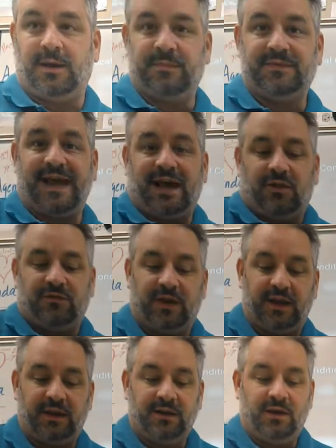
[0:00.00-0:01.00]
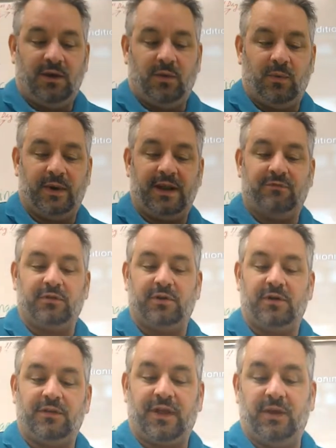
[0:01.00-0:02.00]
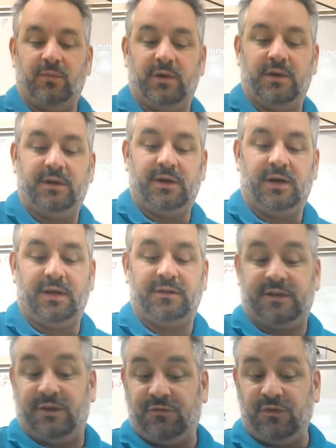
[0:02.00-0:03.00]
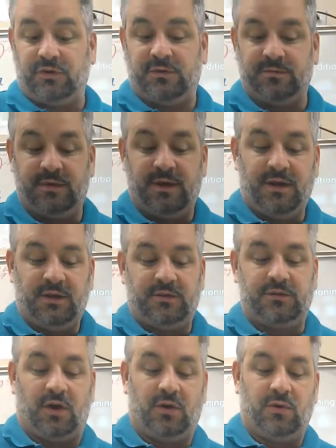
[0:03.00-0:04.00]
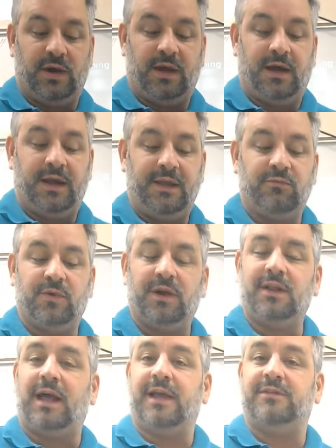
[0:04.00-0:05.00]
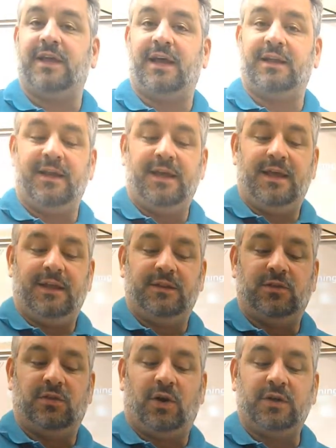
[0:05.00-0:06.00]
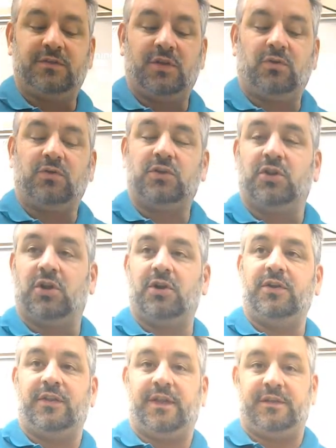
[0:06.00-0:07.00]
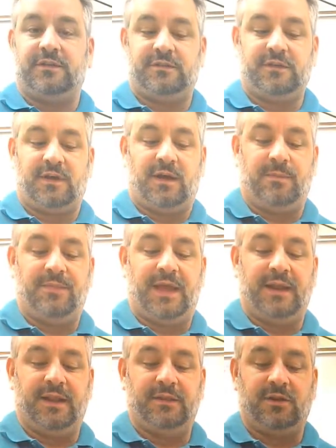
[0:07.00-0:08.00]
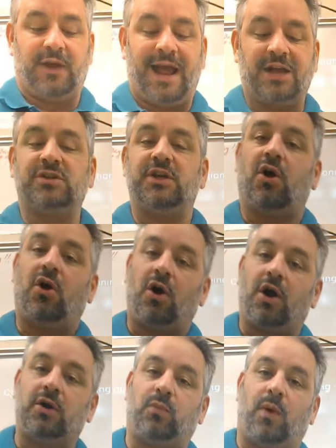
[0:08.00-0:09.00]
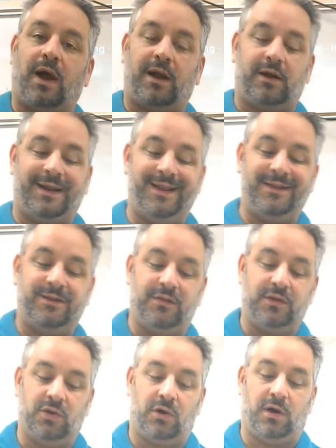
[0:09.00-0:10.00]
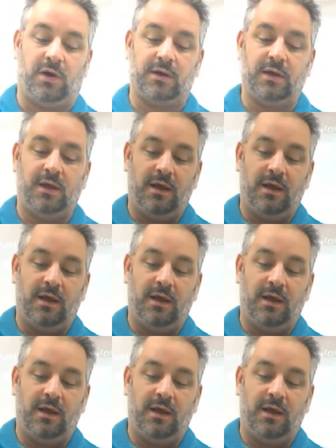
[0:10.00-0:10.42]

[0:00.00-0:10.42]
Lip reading: salivate whenever they would see food. So he realized that dogs don't learn this, that they're actually hardwired into the dog.